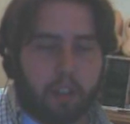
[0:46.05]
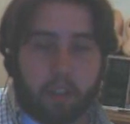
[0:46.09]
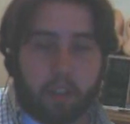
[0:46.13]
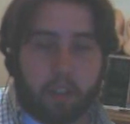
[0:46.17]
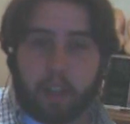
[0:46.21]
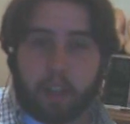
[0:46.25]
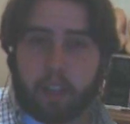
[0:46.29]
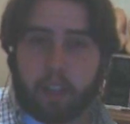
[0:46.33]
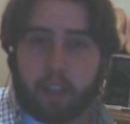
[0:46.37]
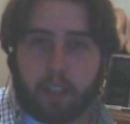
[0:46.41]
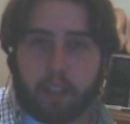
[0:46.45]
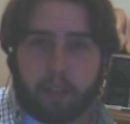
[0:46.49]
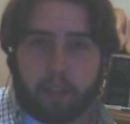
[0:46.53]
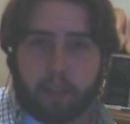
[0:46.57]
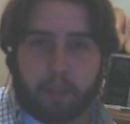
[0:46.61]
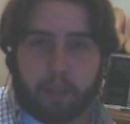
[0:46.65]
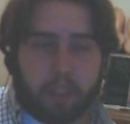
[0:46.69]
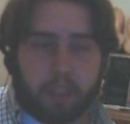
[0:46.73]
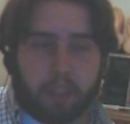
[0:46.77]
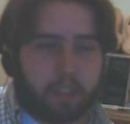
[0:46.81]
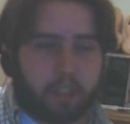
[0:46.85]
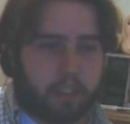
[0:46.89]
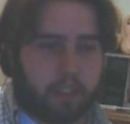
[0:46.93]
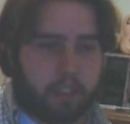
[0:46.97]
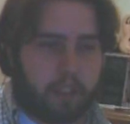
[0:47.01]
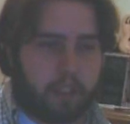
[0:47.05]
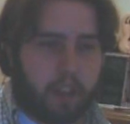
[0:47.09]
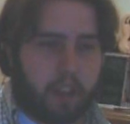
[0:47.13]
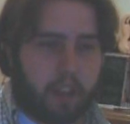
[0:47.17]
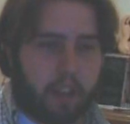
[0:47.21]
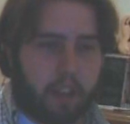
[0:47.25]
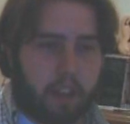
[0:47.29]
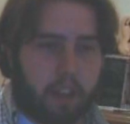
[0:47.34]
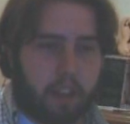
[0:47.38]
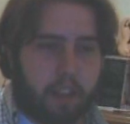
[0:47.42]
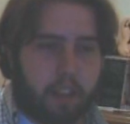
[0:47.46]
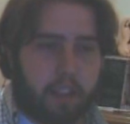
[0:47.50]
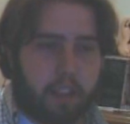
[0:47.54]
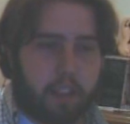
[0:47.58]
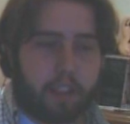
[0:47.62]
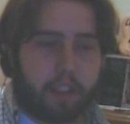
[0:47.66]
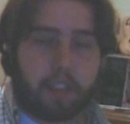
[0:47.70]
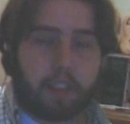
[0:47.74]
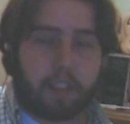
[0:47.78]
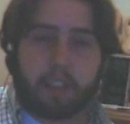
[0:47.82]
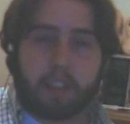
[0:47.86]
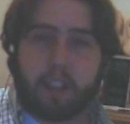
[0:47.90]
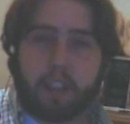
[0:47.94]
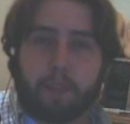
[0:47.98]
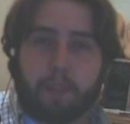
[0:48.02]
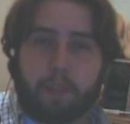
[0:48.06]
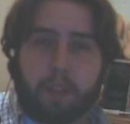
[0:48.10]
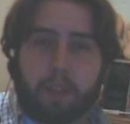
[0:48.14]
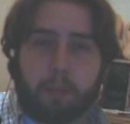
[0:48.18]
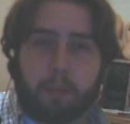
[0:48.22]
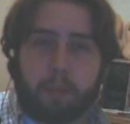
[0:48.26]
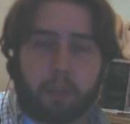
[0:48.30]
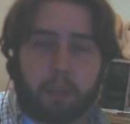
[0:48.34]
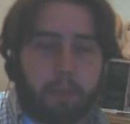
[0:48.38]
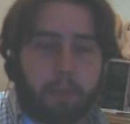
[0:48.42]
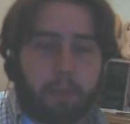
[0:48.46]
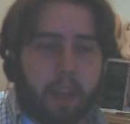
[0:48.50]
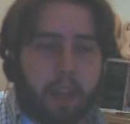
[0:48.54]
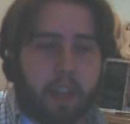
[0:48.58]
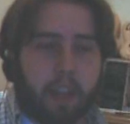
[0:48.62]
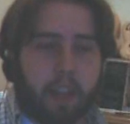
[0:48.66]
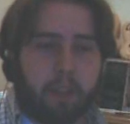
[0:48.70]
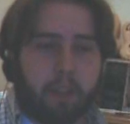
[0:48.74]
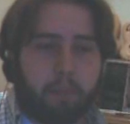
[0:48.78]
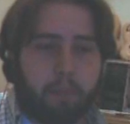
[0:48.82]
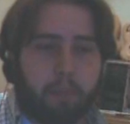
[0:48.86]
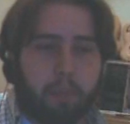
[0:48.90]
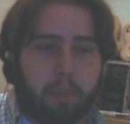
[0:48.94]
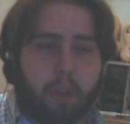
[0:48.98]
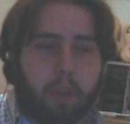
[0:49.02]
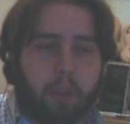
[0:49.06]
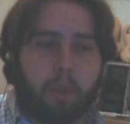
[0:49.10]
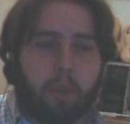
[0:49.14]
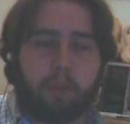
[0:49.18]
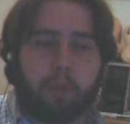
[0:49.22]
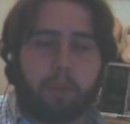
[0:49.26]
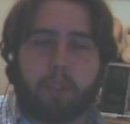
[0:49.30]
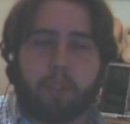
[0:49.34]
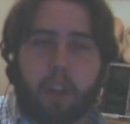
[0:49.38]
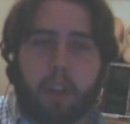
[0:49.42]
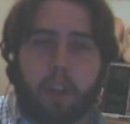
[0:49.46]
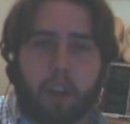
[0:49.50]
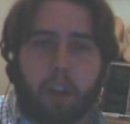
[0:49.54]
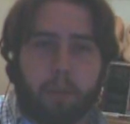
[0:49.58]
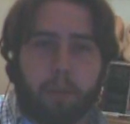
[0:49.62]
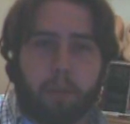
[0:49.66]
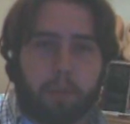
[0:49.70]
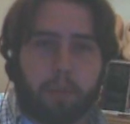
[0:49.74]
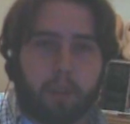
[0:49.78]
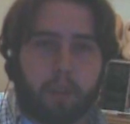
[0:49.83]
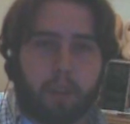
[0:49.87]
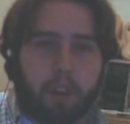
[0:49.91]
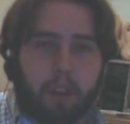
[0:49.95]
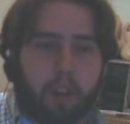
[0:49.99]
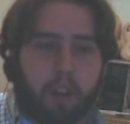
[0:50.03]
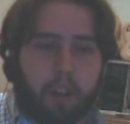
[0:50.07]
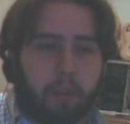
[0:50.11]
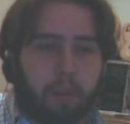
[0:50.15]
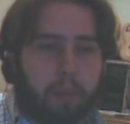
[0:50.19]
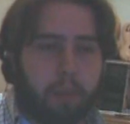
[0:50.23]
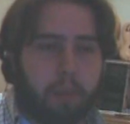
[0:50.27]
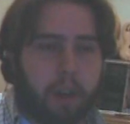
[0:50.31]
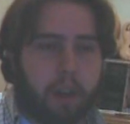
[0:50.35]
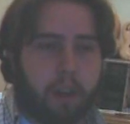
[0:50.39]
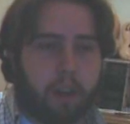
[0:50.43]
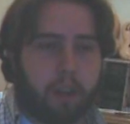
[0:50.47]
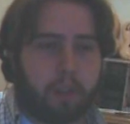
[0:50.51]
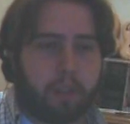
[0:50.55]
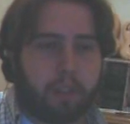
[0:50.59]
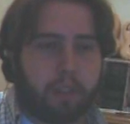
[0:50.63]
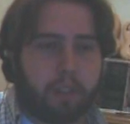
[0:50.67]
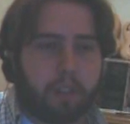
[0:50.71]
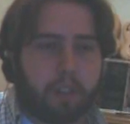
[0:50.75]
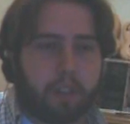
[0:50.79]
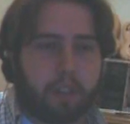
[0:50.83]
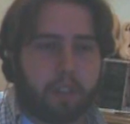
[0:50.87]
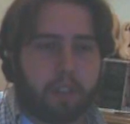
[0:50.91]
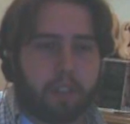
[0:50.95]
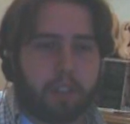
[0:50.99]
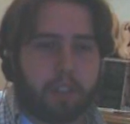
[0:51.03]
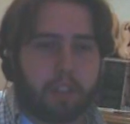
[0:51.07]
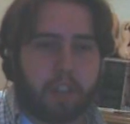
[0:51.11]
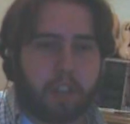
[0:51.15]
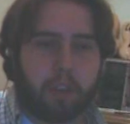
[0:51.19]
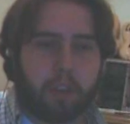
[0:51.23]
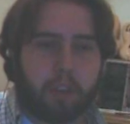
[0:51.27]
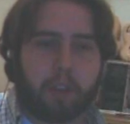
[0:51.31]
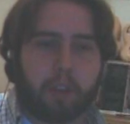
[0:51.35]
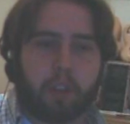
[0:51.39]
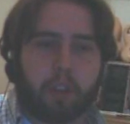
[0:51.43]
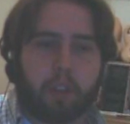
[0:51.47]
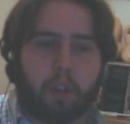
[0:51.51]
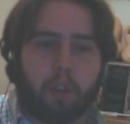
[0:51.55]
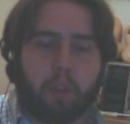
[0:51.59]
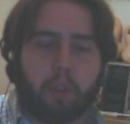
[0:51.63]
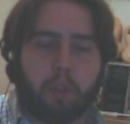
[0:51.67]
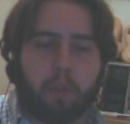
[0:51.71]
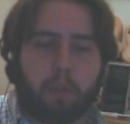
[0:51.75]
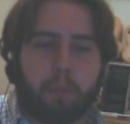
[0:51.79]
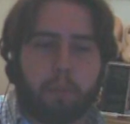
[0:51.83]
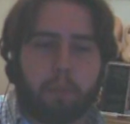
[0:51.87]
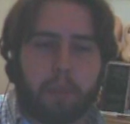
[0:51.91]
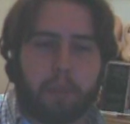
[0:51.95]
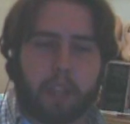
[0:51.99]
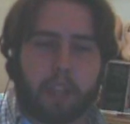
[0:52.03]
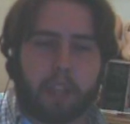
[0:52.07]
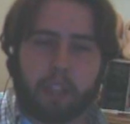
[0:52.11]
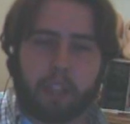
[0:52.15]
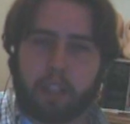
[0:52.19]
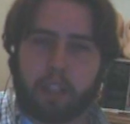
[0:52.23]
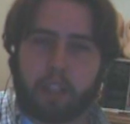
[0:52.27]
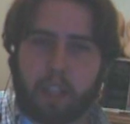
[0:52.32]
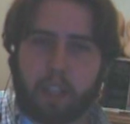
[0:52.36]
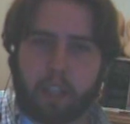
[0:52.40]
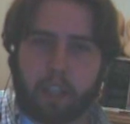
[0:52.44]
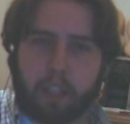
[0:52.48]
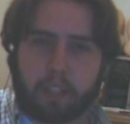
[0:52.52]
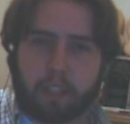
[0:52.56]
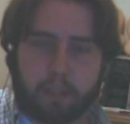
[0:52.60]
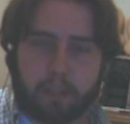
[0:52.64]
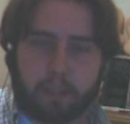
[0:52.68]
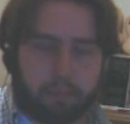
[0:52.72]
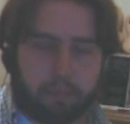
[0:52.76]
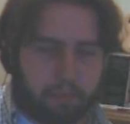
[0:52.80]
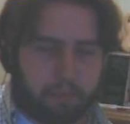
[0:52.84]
The headline reads Stephanie McMahon blows up about Jericho being leaked.